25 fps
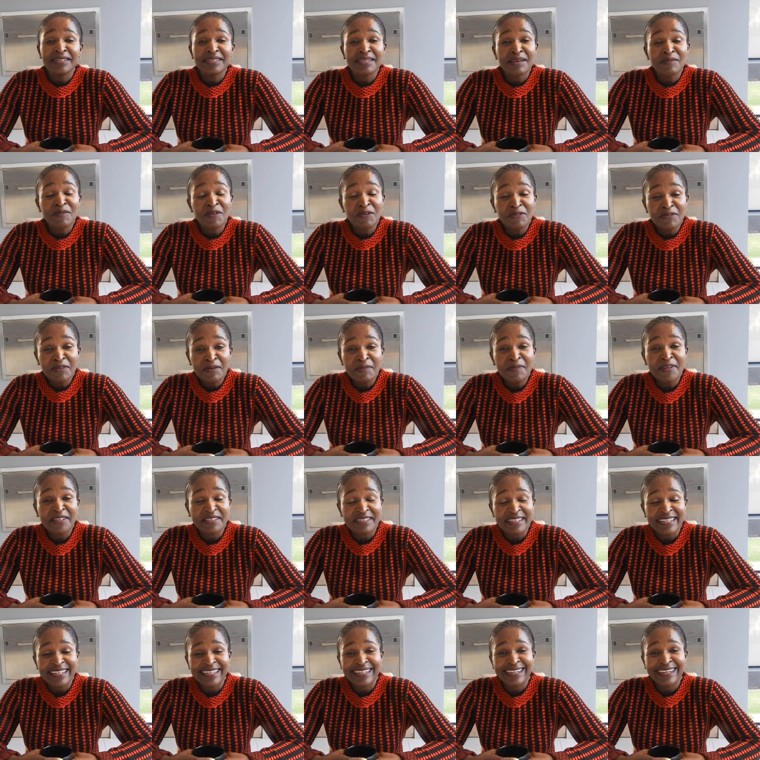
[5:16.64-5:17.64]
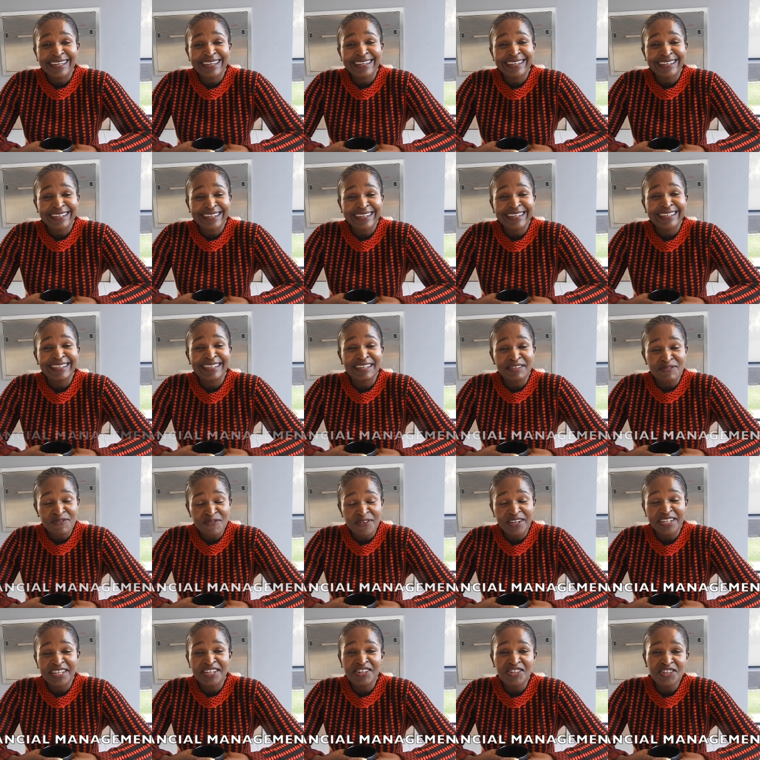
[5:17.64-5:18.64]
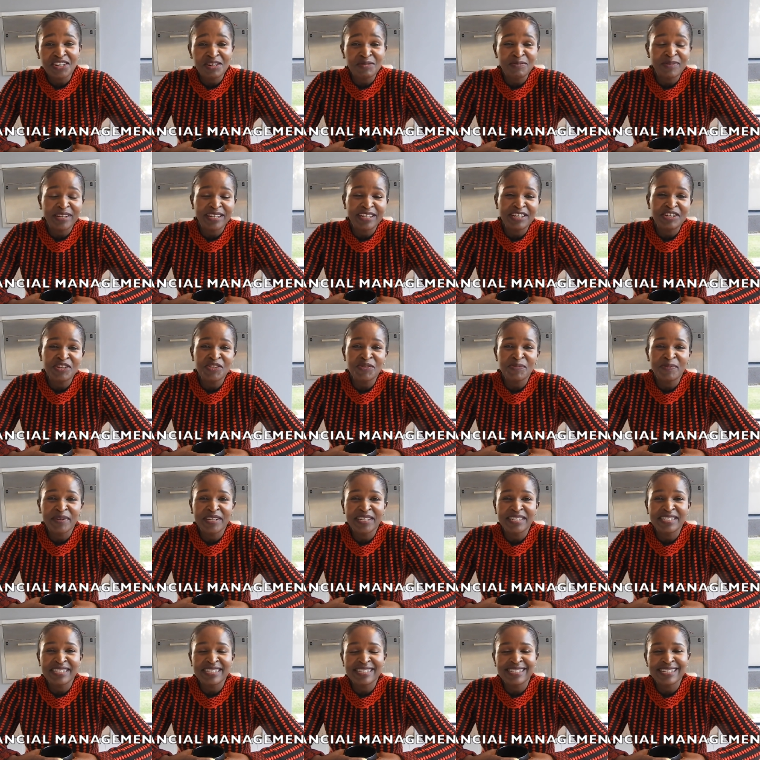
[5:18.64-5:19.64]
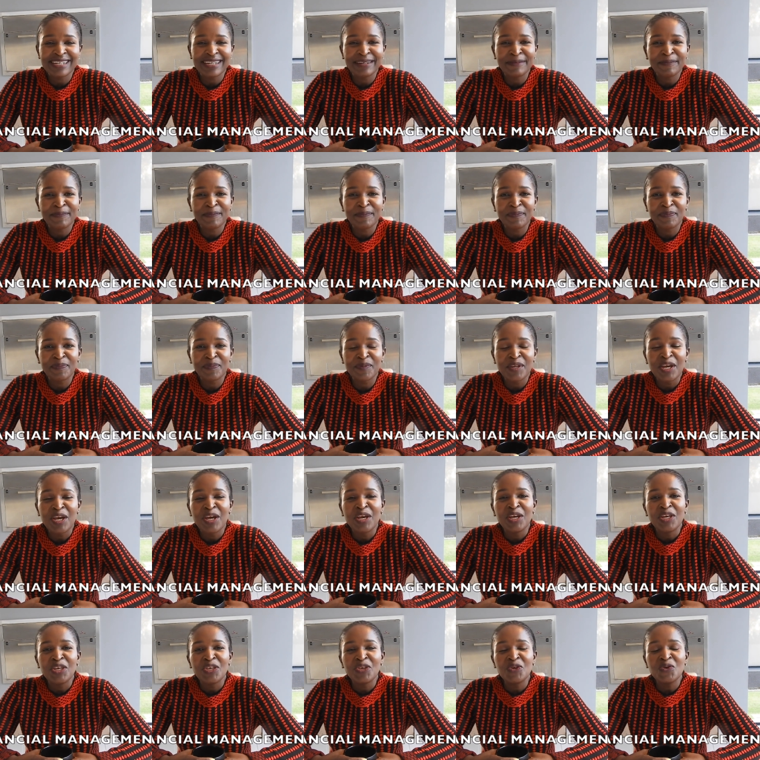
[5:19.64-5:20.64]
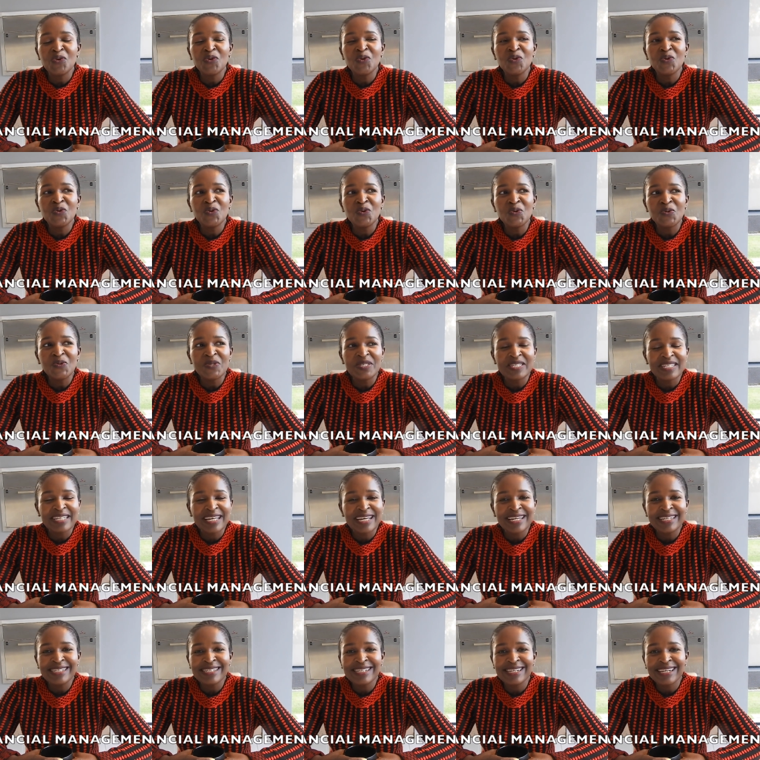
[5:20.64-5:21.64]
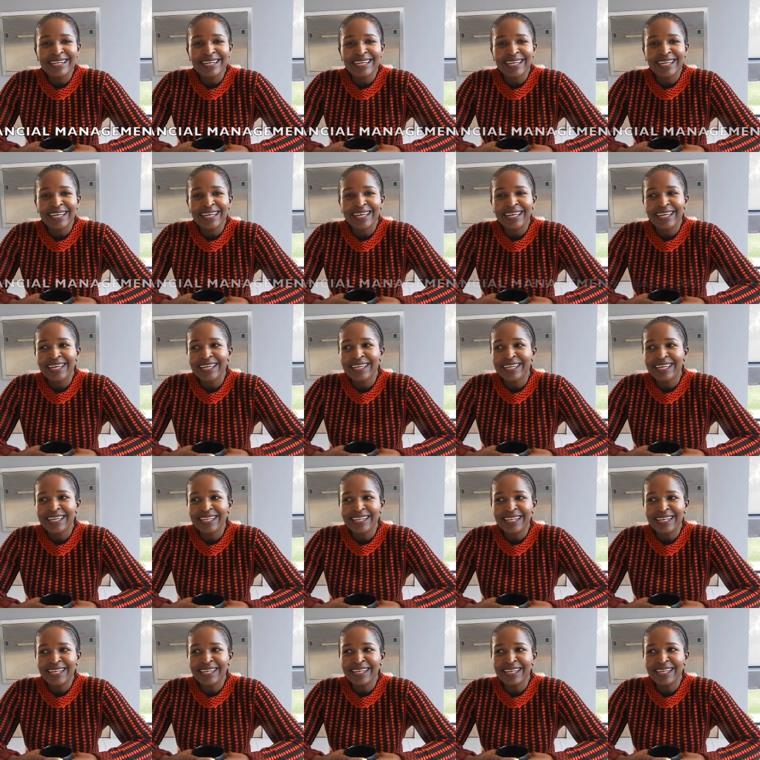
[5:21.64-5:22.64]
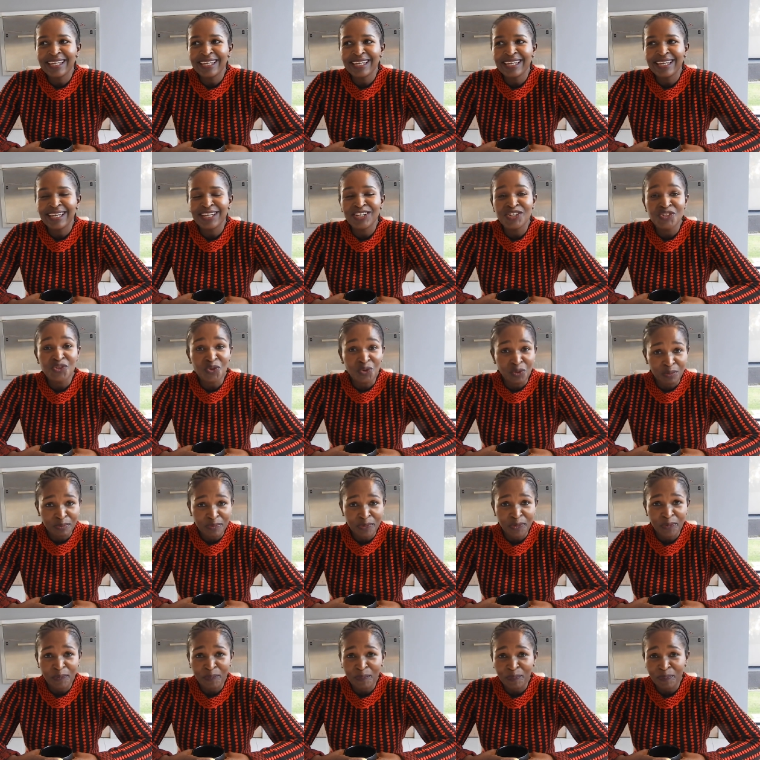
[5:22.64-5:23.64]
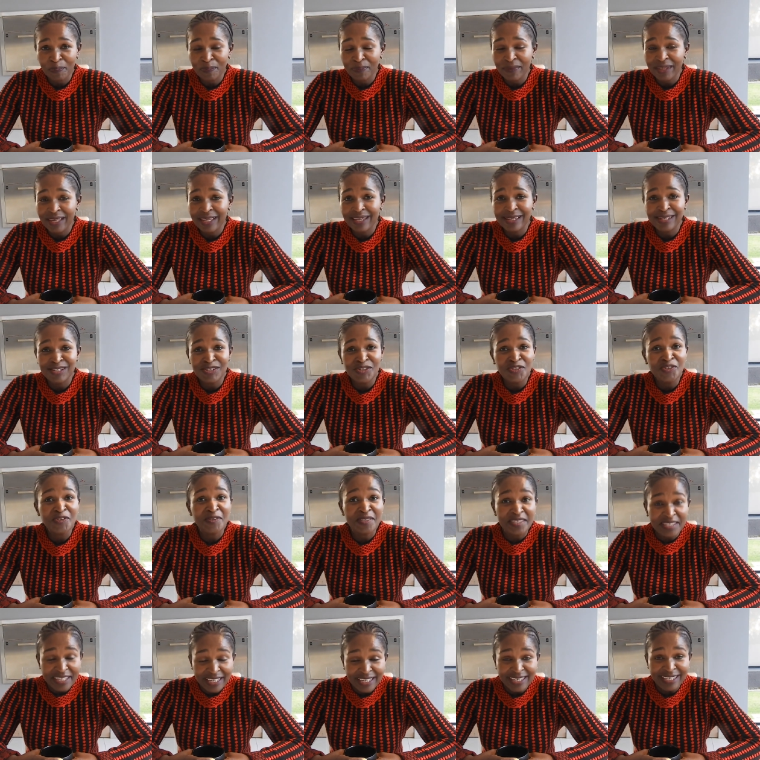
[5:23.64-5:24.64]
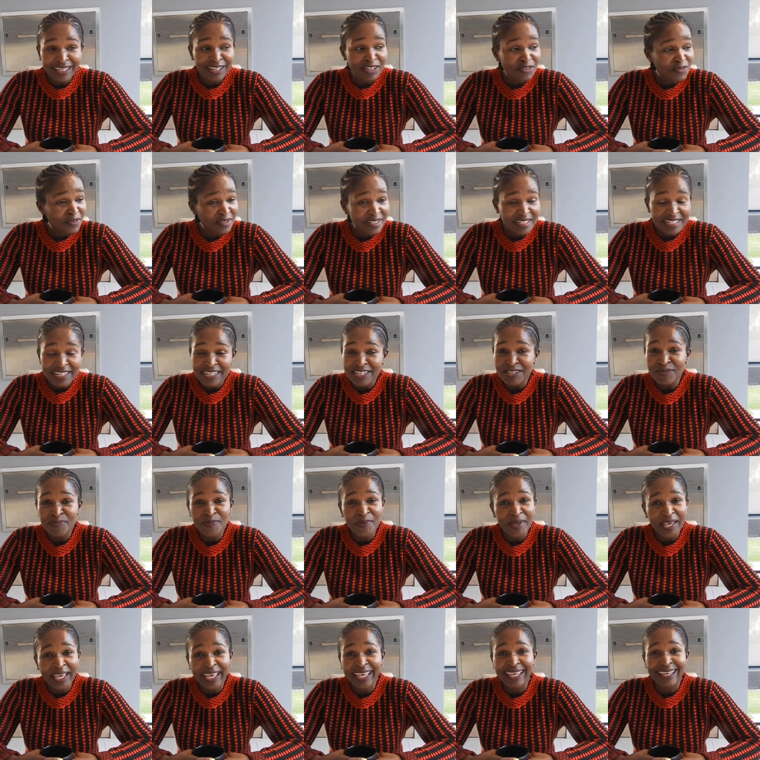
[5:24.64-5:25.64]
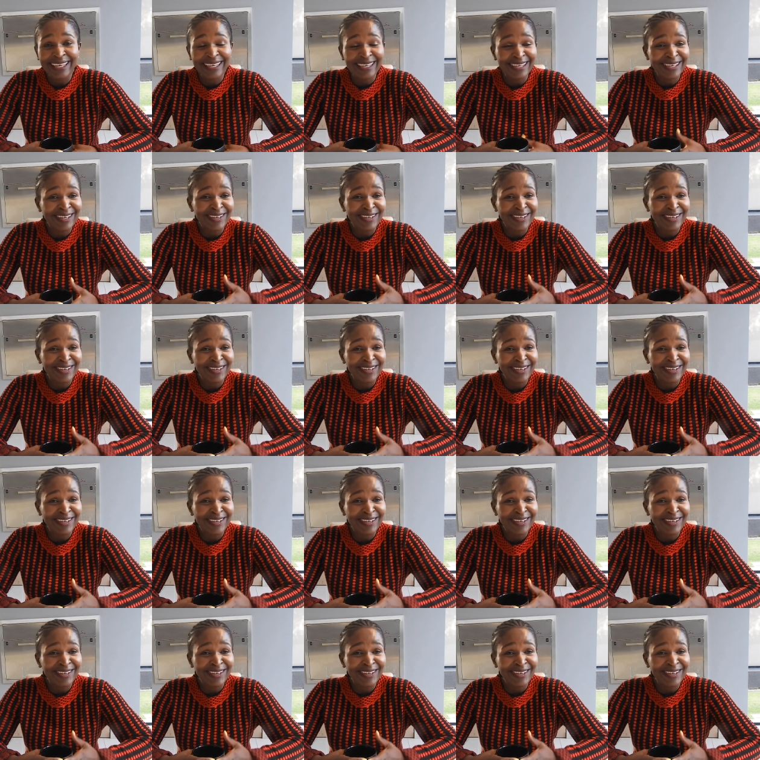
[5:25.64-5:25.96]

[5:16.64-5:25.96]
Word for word: some of them I said, like uh, that financial management, um, you start uh, getting a job and you think it will just pay,